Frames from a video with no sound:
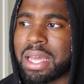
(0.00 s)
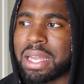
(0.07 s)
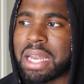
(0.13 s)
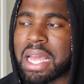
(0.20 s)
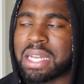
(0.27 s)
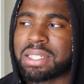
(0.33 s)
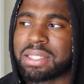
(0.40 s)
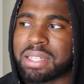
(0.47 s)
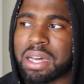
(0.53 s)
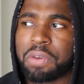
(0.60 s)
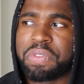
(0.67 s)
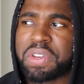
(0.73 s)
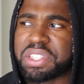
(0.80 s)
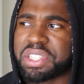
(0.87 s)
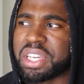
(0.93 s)
and
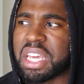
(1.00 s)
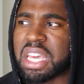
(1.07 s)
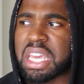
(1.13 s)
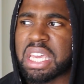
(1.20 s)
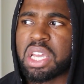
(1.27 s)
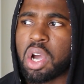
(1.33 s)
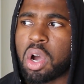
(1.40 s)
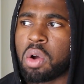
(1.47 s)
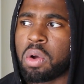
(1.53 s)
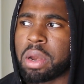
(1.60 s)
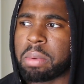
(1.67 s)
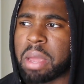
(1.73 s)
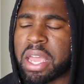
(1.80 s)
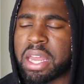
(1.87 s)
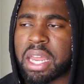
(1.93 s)
selfies and ego
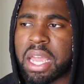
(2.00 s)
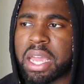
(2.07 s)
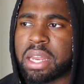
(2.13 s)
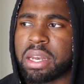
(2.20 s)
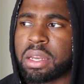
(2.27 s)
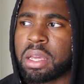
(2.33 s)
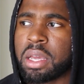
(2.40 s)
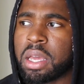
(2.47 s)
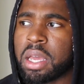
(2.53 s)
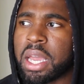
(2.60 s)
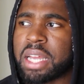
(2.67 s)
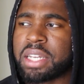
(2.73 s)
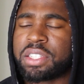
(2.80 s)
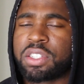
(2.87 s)
and